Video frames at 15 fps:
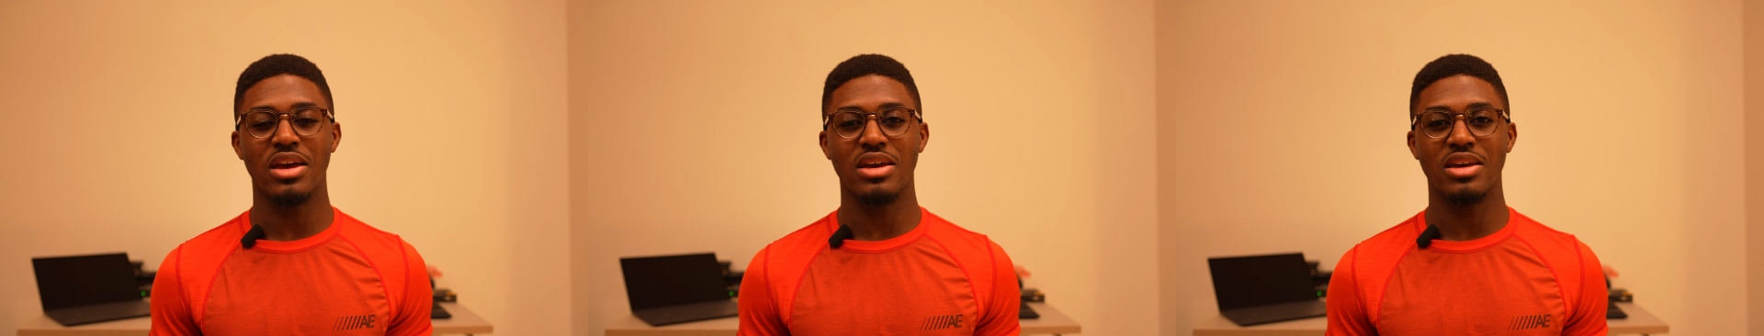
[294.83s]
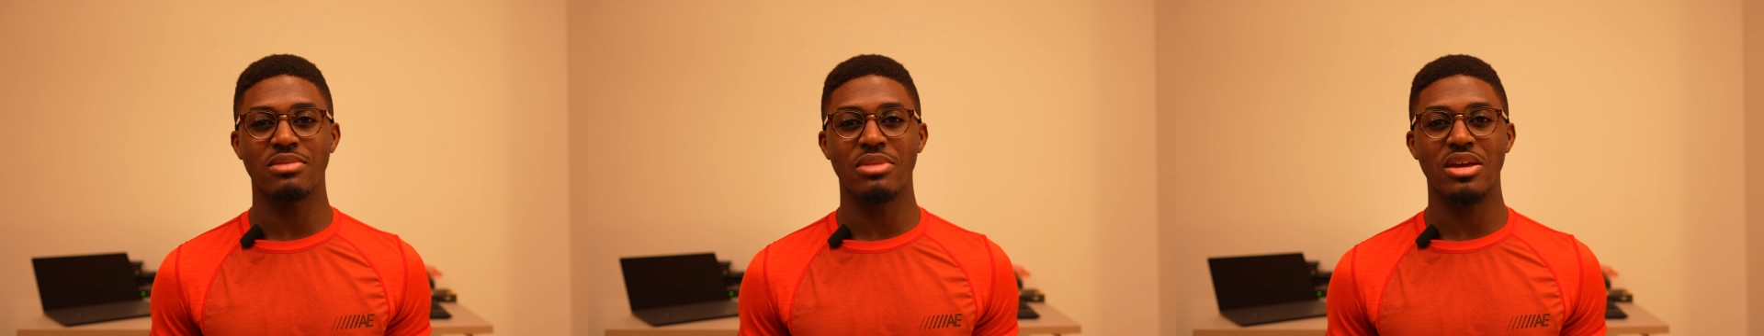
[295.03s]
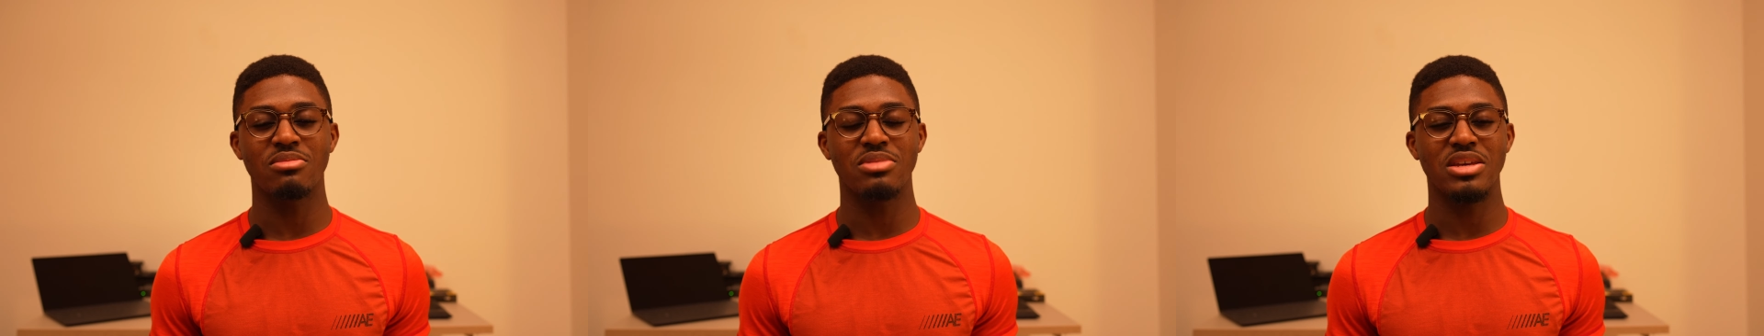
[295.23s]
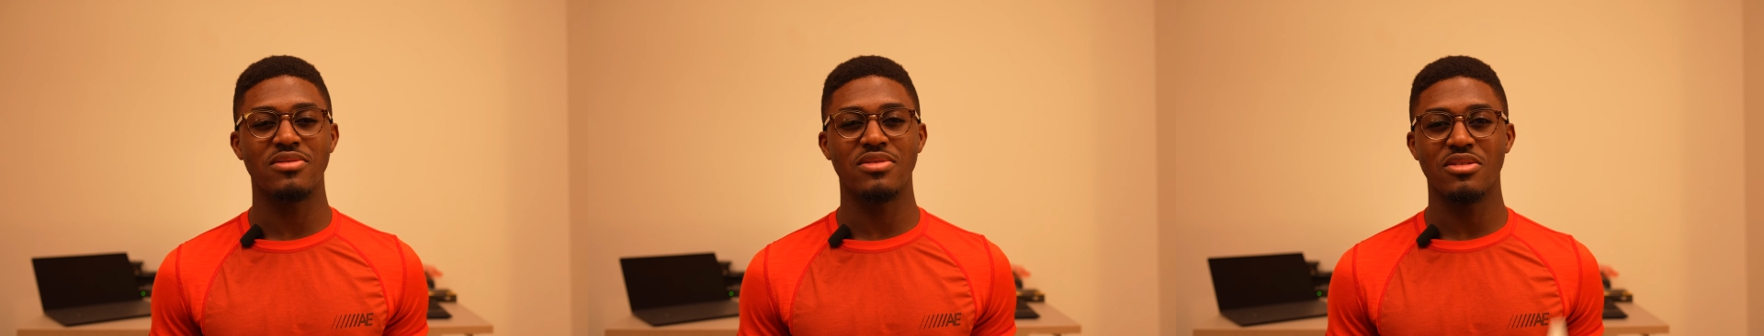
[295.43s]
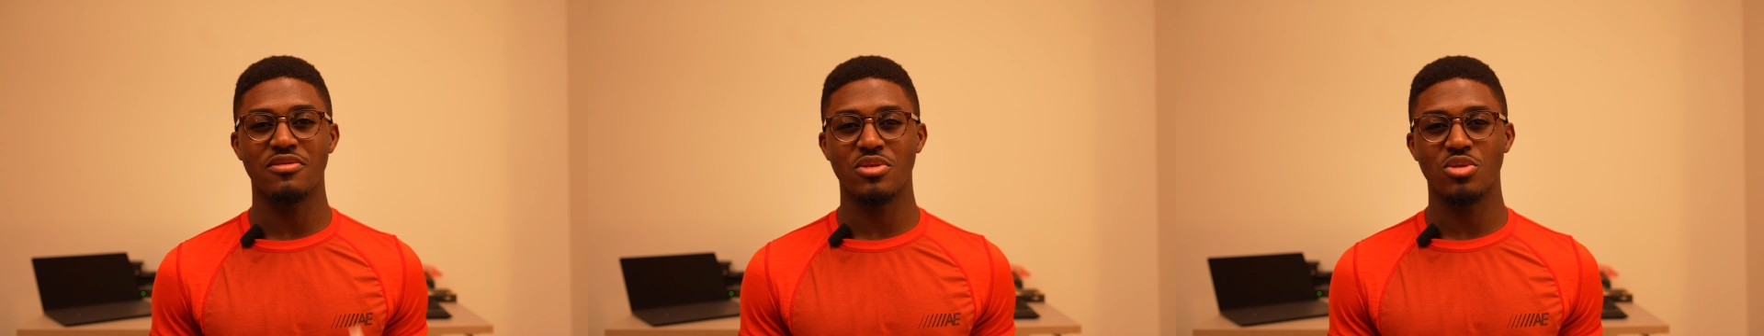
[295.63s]
and maybe
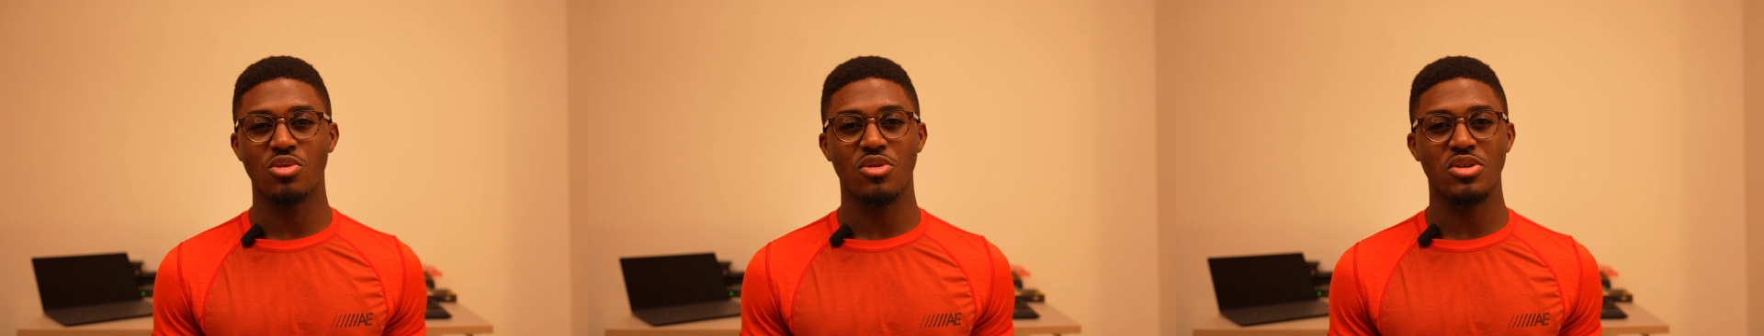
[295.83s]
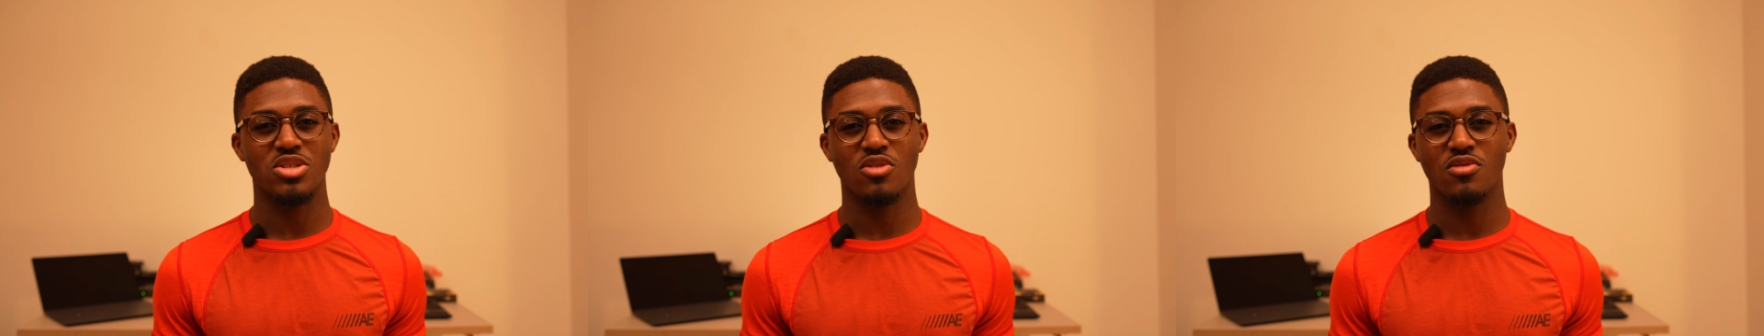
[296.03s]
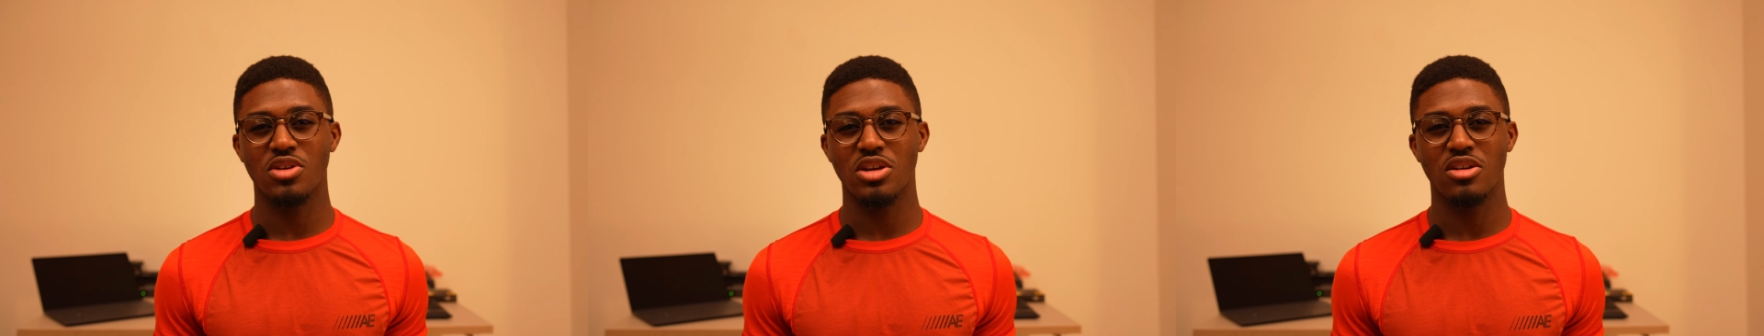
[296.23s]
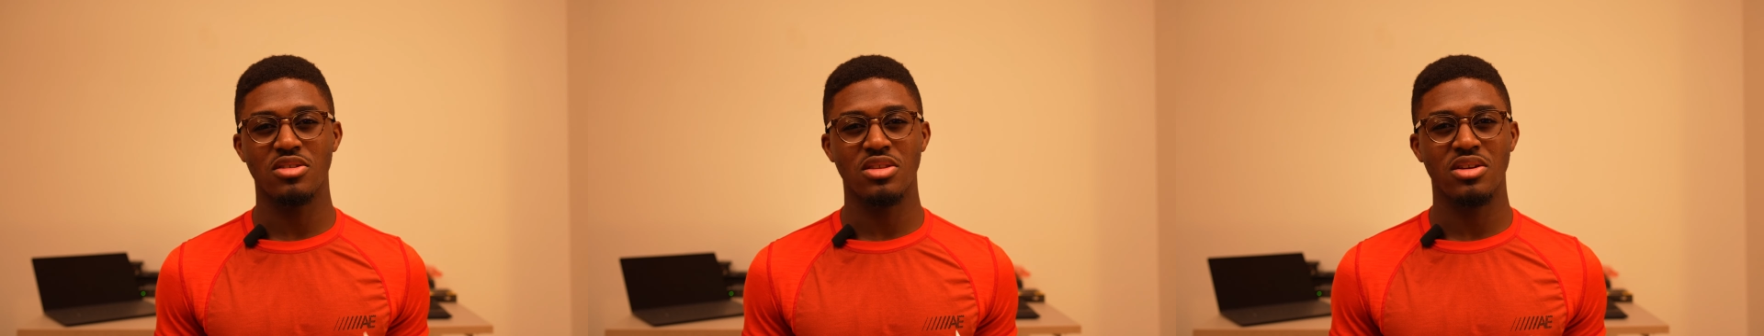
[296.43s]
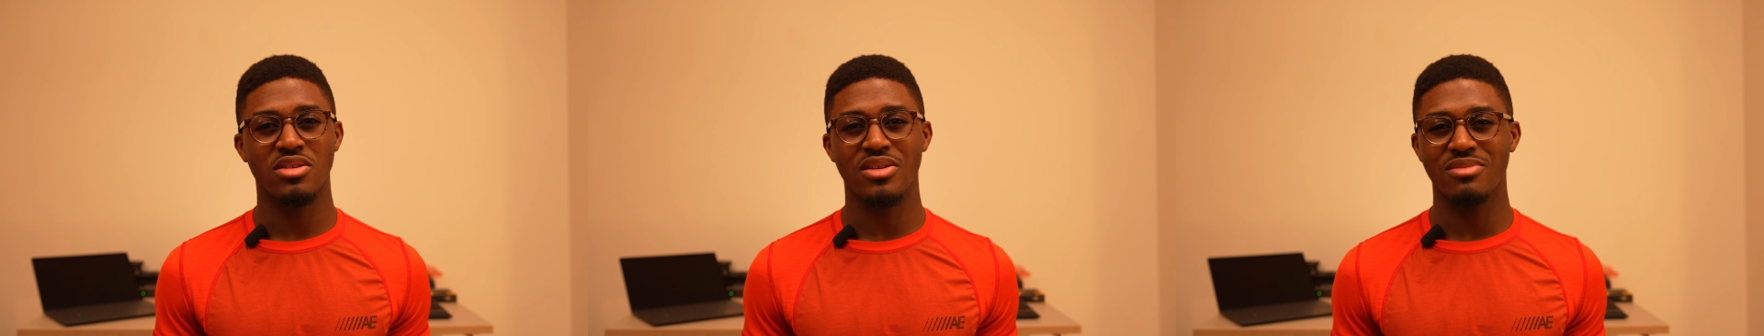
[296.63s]
even a Fedora server here
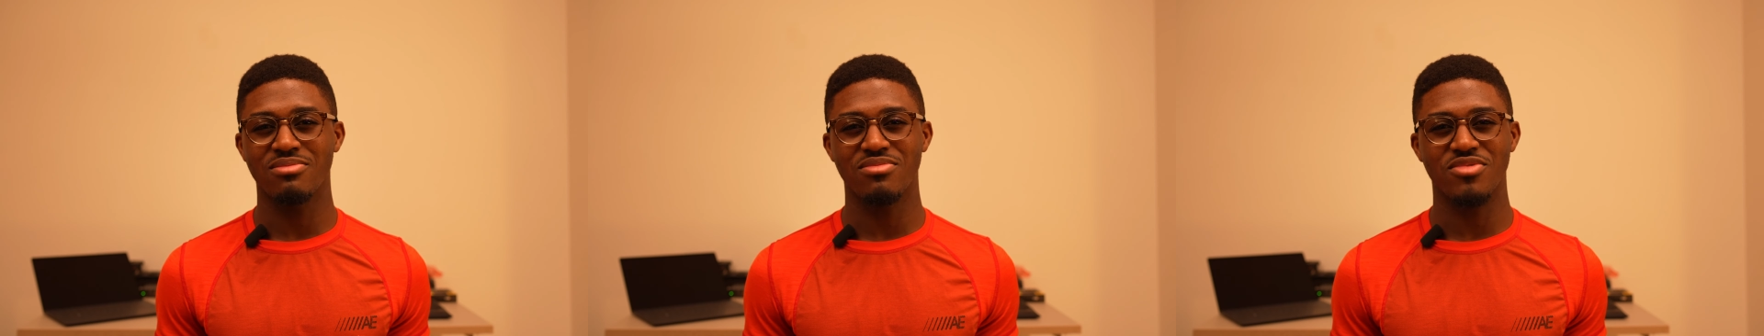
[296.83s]
and there.